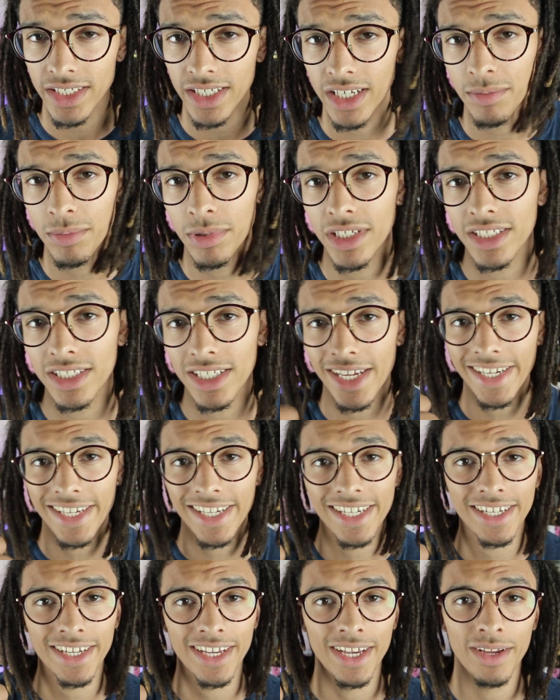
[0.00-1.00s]
did, please like
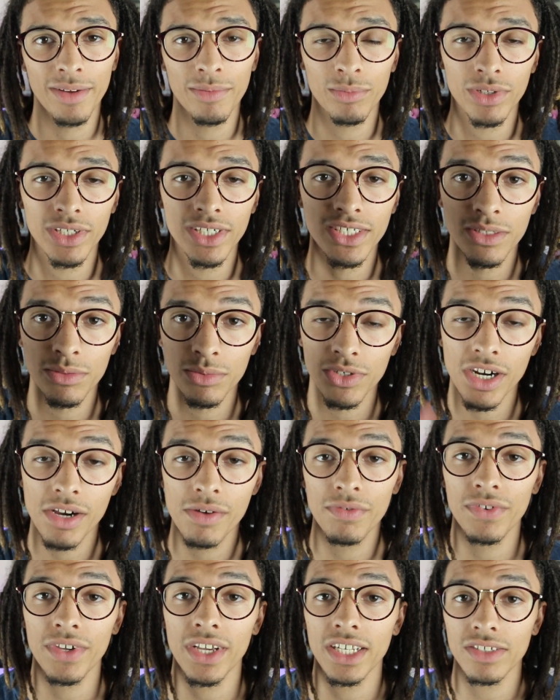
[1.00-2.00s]
it, and please subscribe
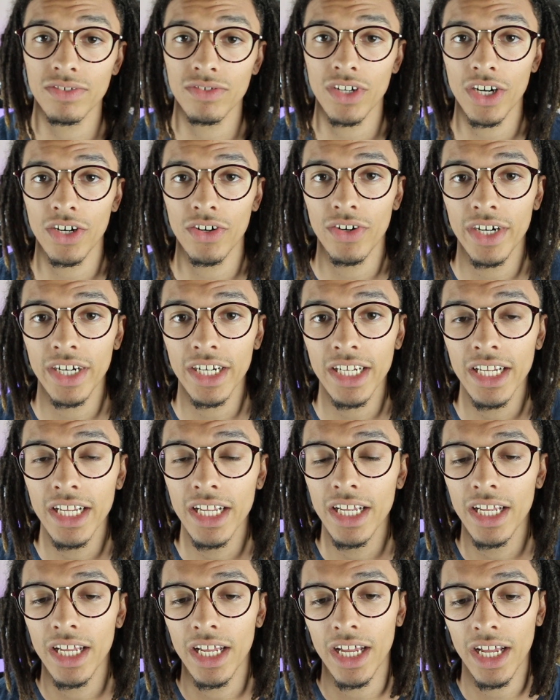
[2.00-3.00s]
if you guys are not already.
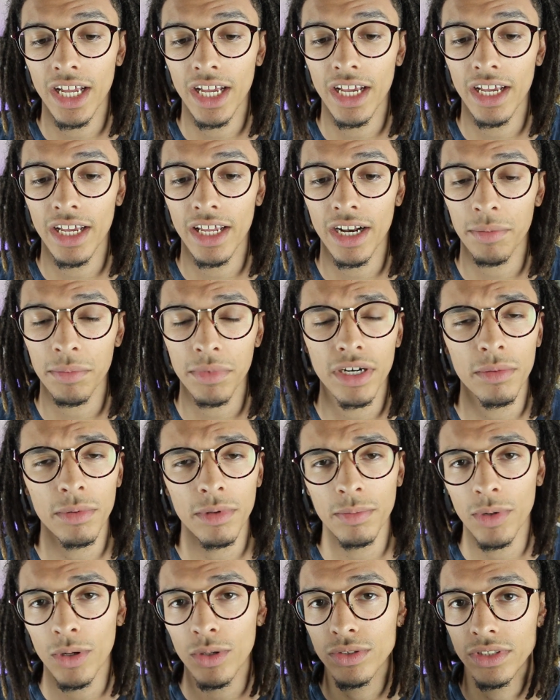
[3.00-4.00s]
And I'm gonna be
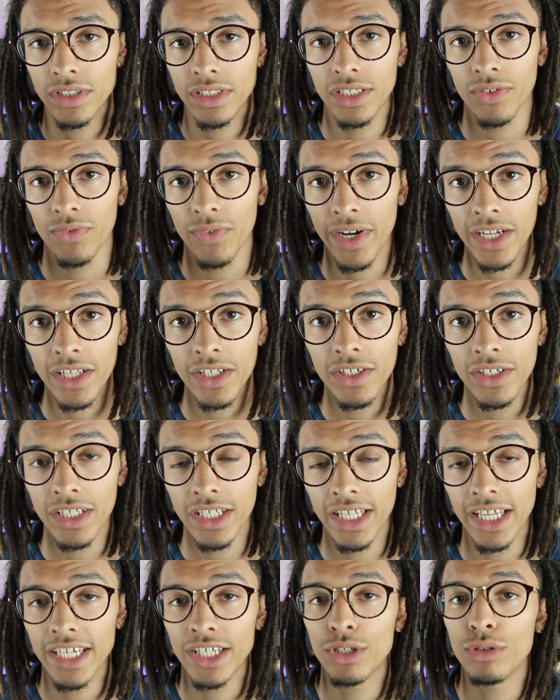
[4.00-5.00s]
posting regularly
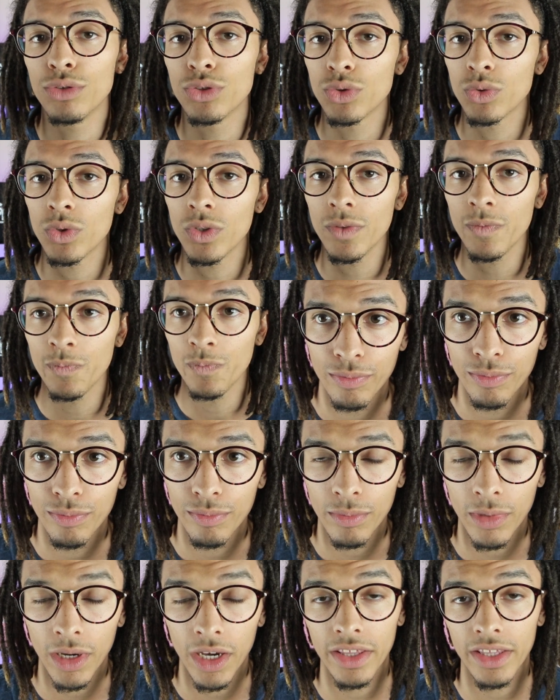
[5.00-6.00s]
like usual.
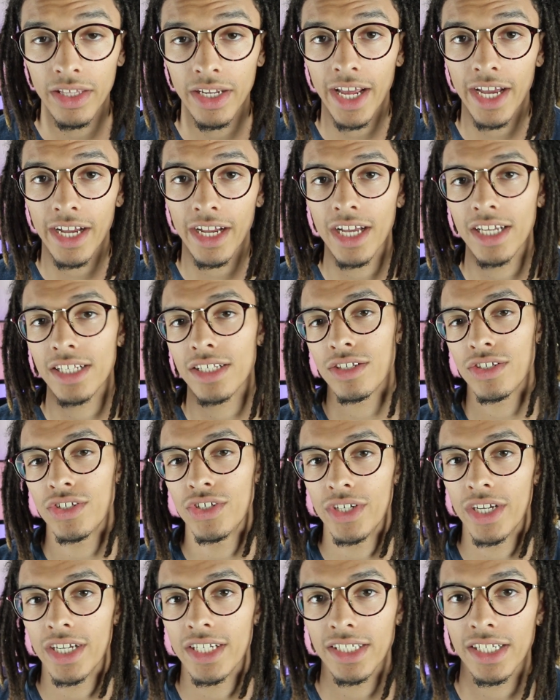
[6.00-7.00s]
But other than that, guys, I'll see
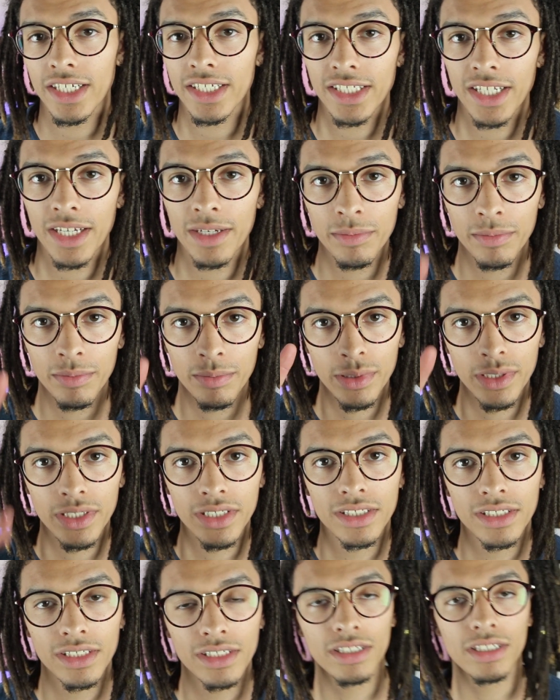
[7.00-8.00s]
you guys next time.
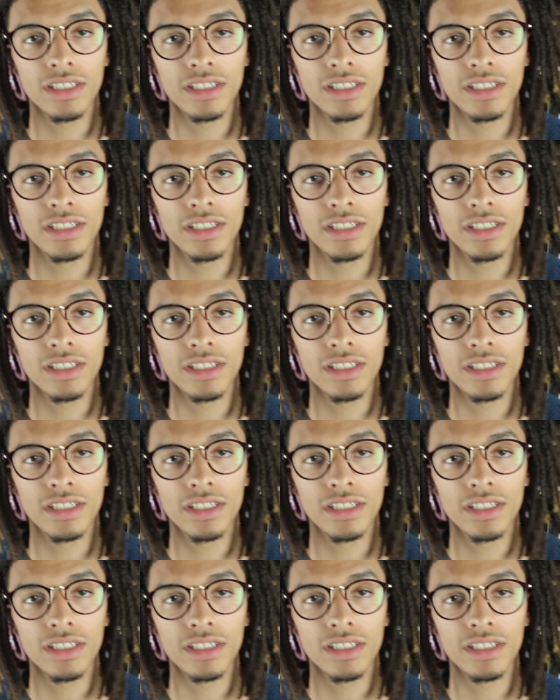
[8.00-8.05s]
Peace.